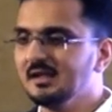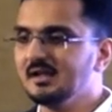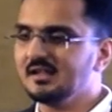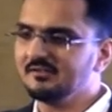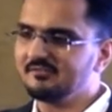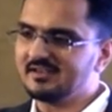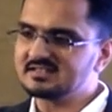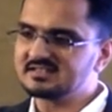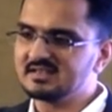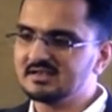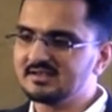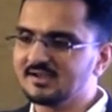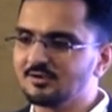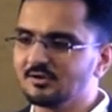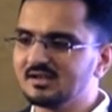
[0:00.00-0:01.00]
If
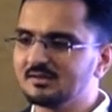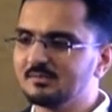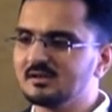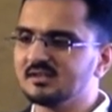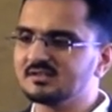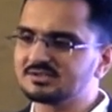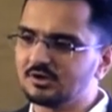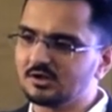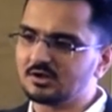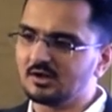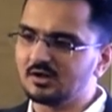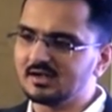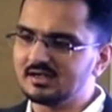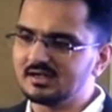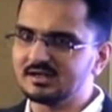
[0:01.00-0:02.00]
SGLT2 inhibitor is not
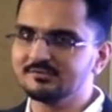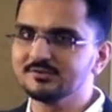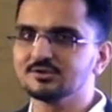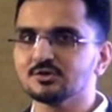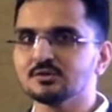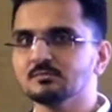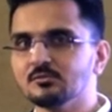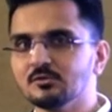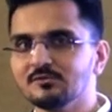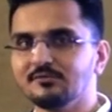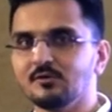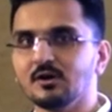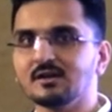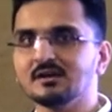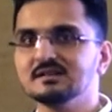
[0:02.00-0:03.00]
tolerated, we should move
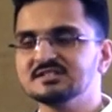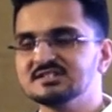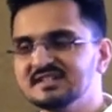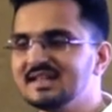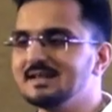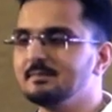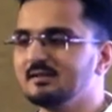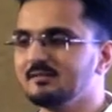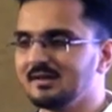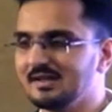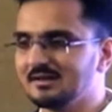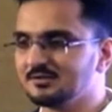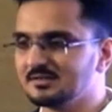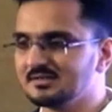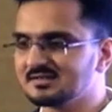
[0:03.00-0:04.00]
for
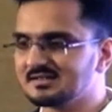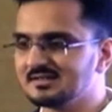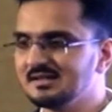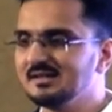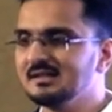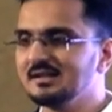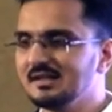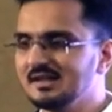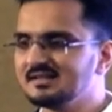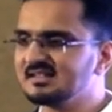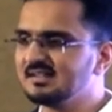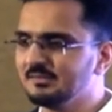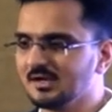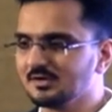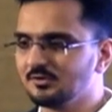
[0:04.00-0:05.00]
GLP-1 agonist like
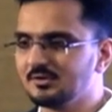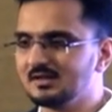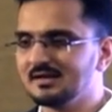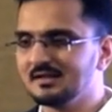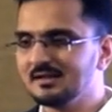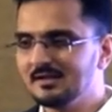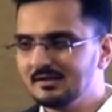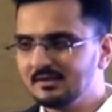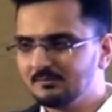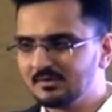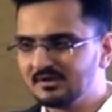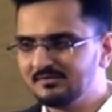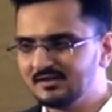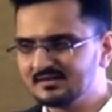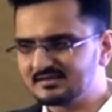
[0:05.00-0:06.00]
semaglutide.
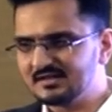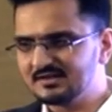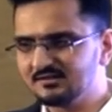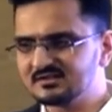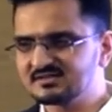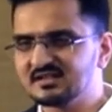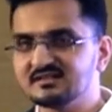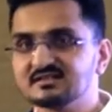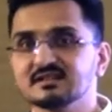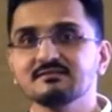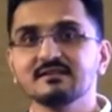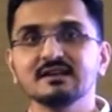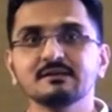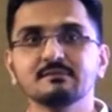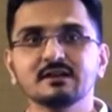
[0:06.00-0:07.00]
Previously it was just
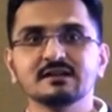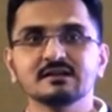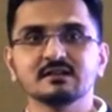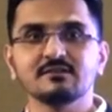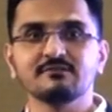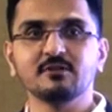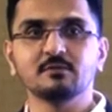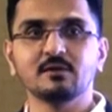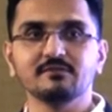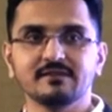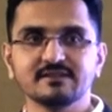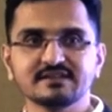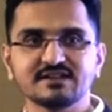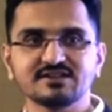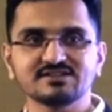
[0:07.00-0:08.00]
available in the form of
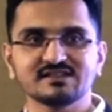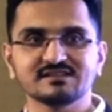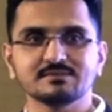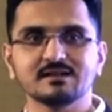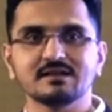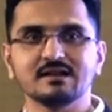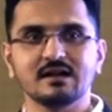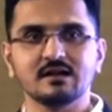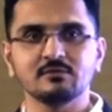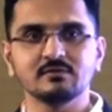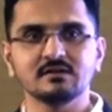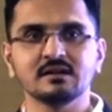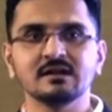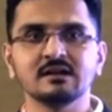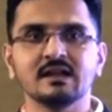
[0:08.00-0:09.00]
injections, but
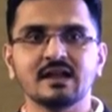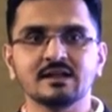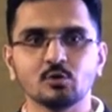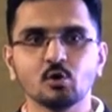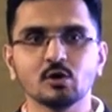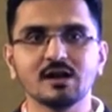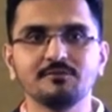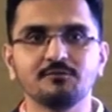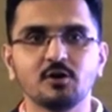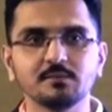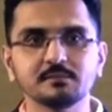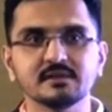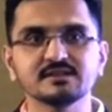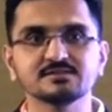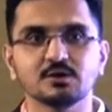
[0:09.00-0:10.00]
now an oral
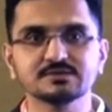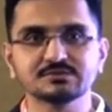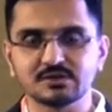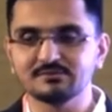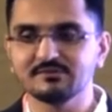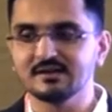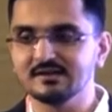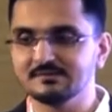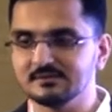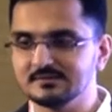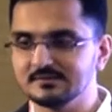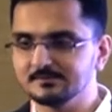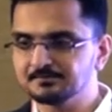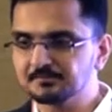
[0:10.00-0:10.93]
form is also available.